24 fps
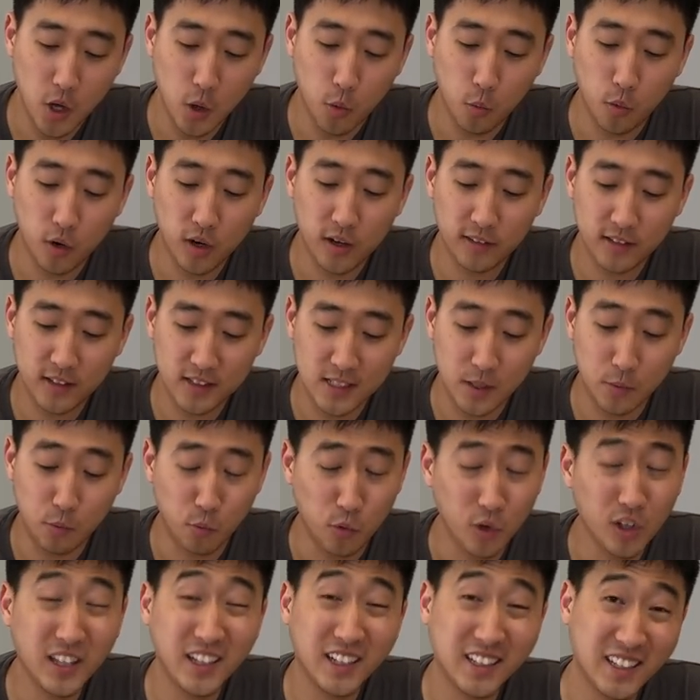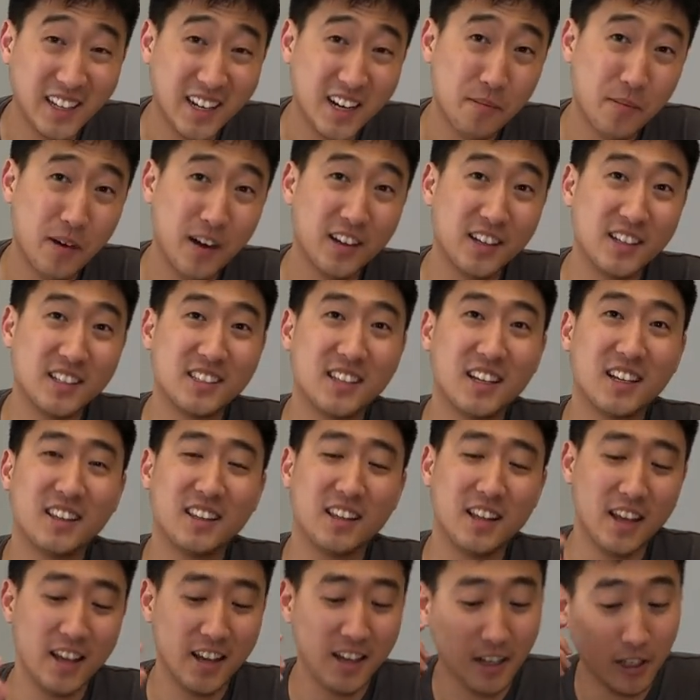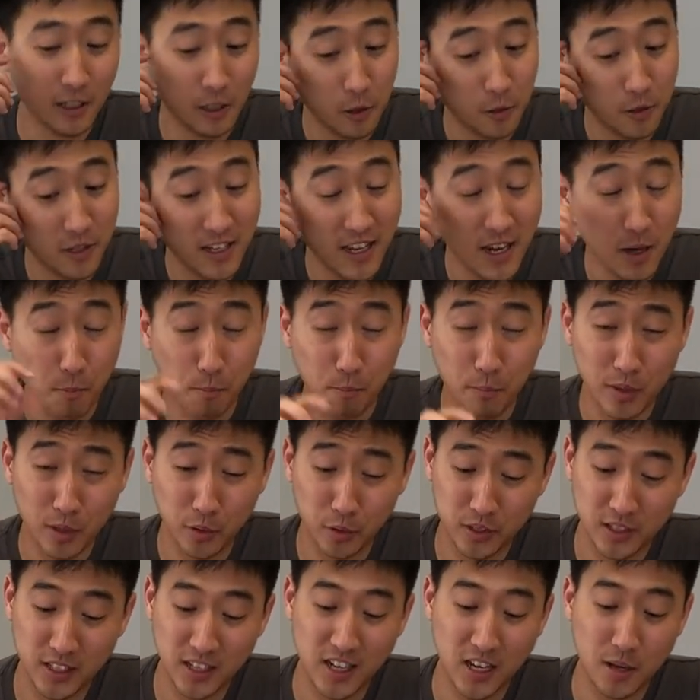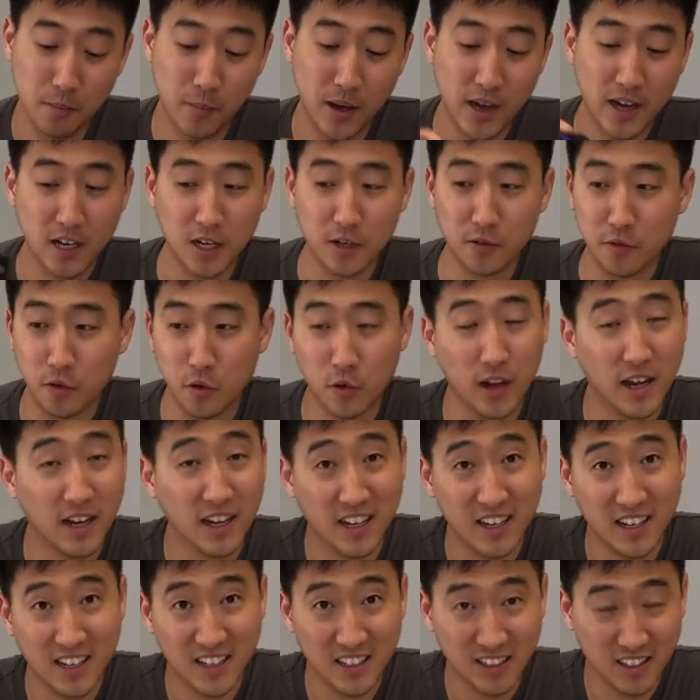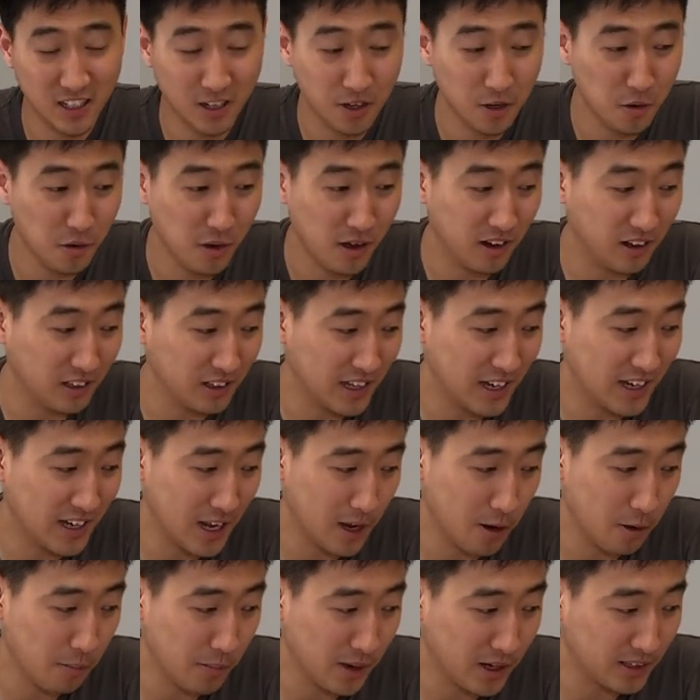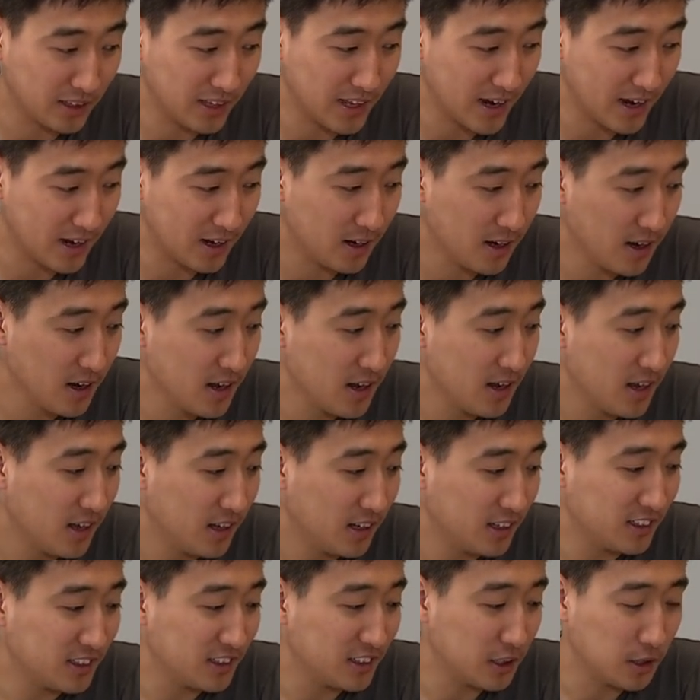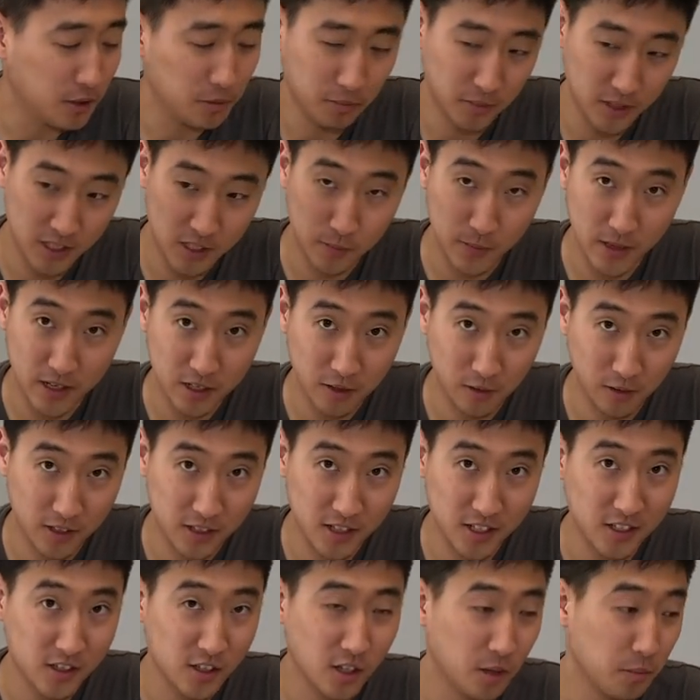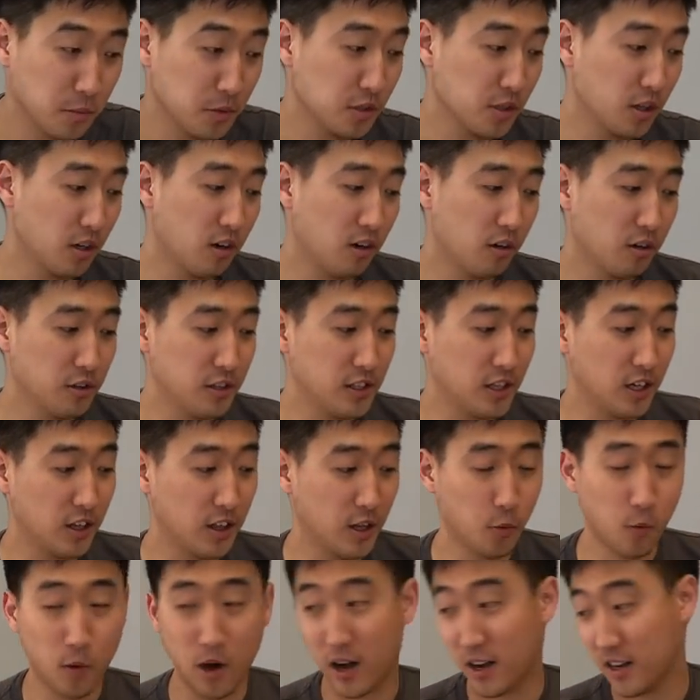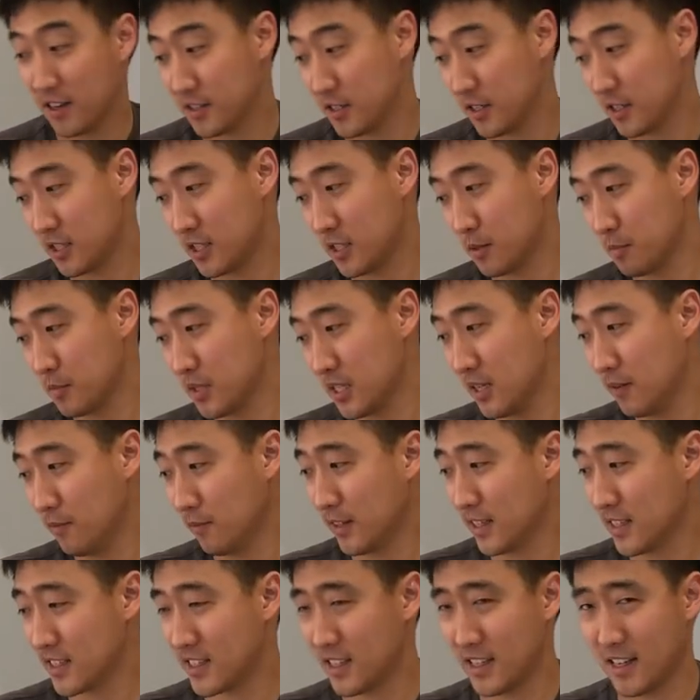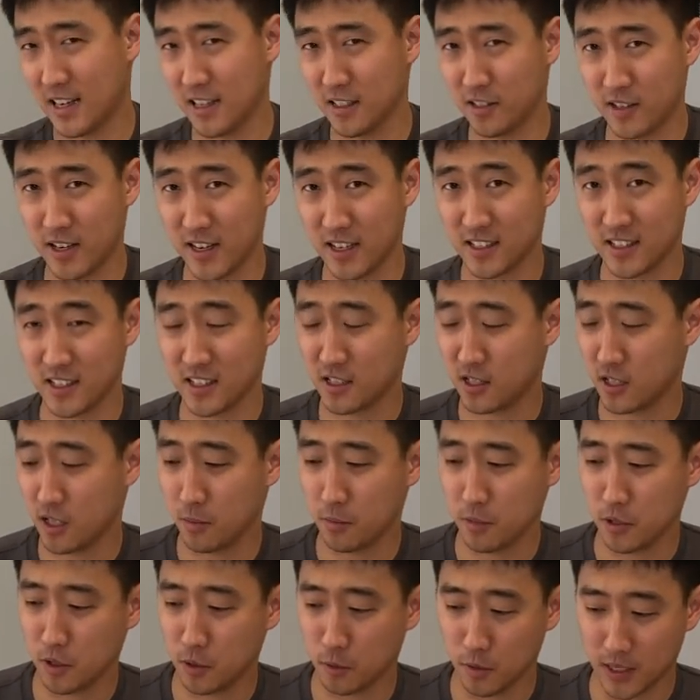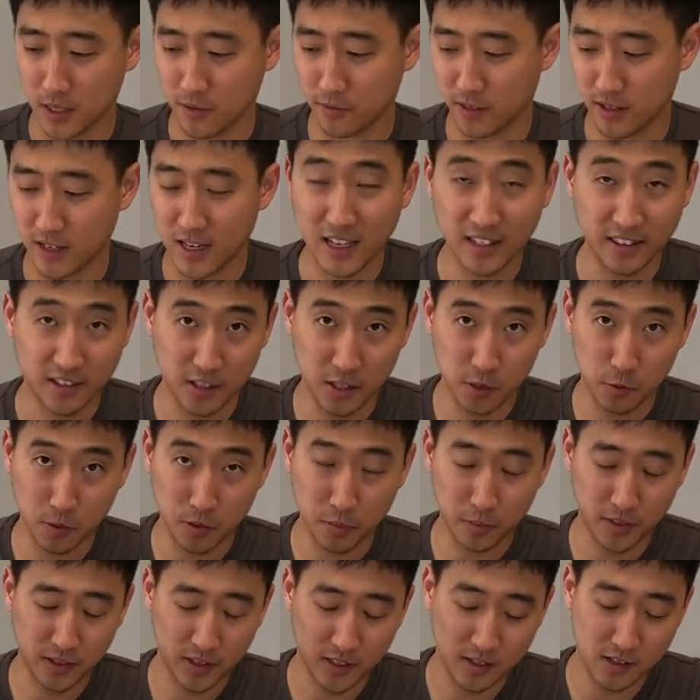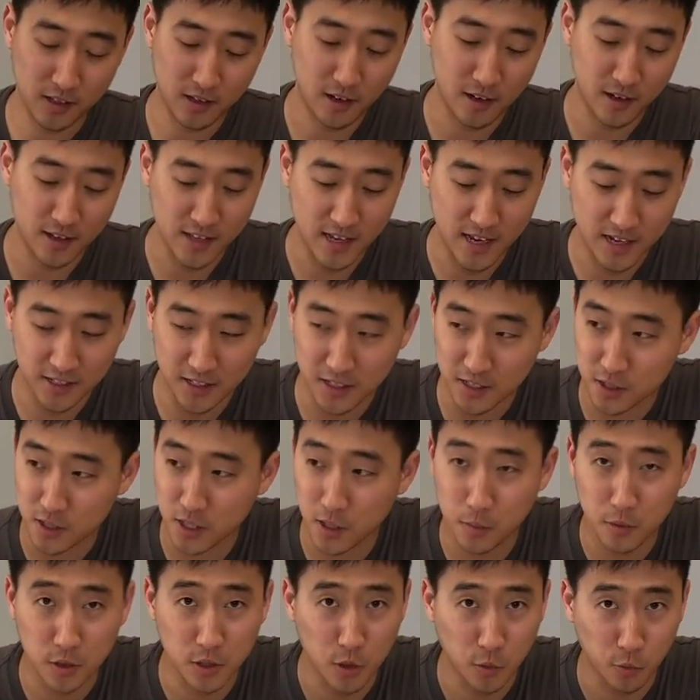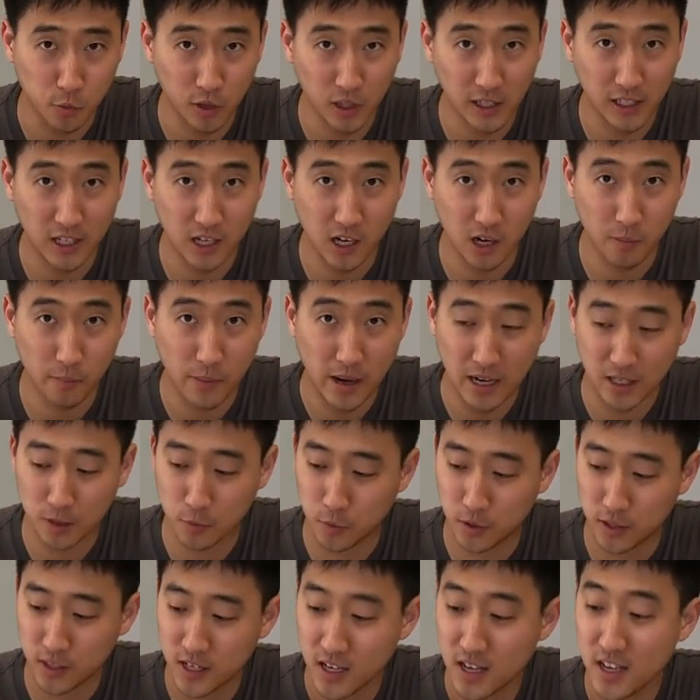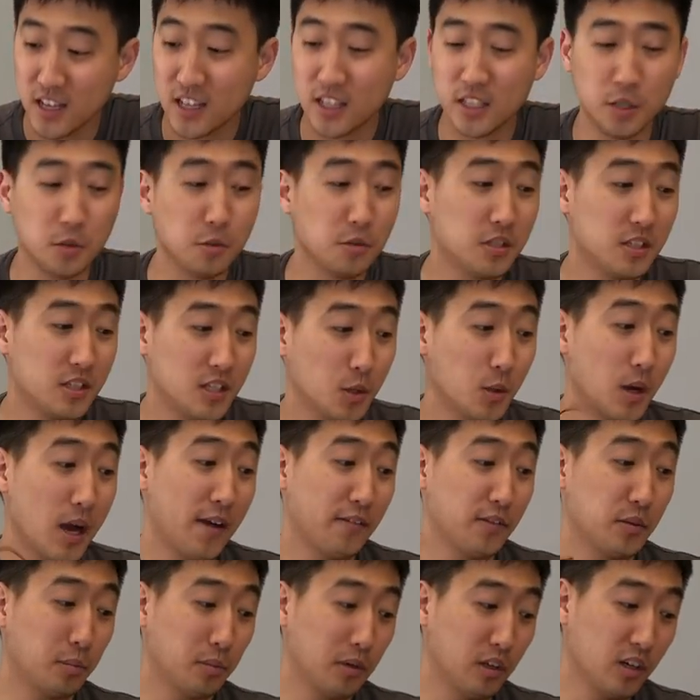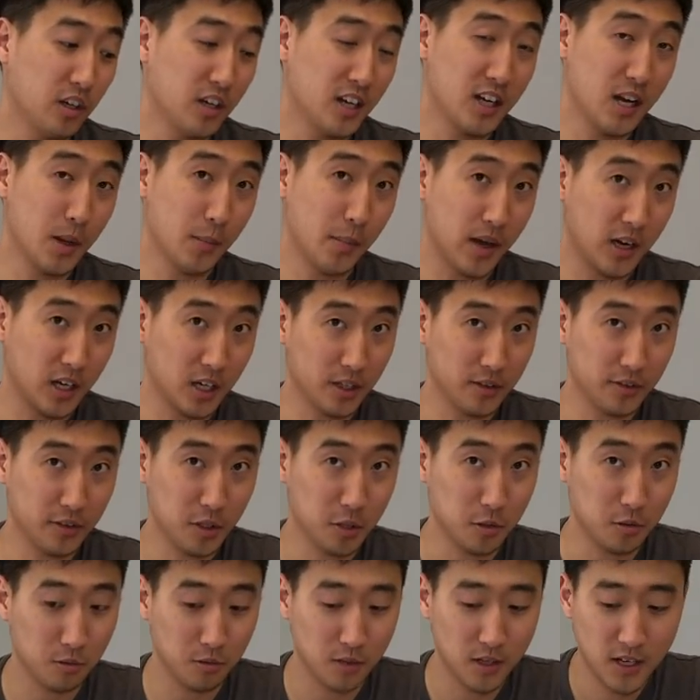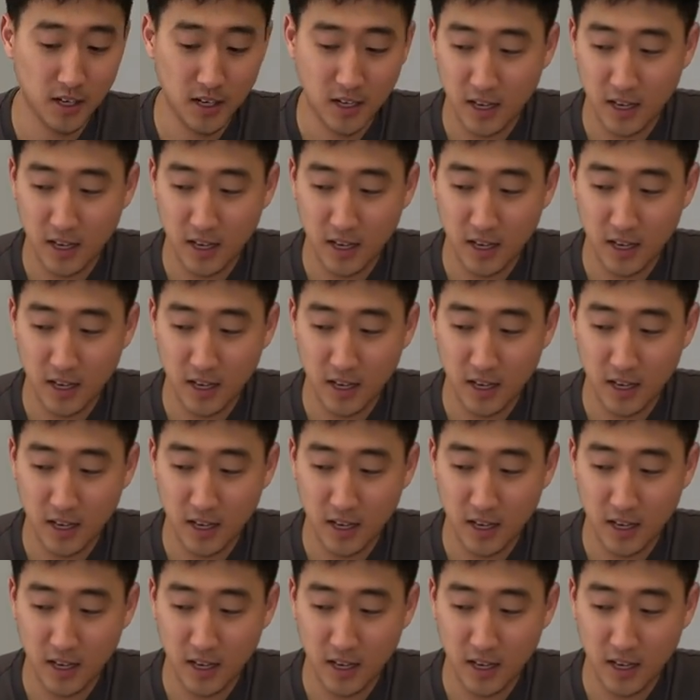One of the things I'm really glad about is that they included a built-in microphone. I cannot tell you how glad I am about that, um, especially since almost all the other wireless systems, even the Sennheiser X S W or whatever, not this one, but the Sennheiser X S W, the really compact one, you still have to plug in a microphone.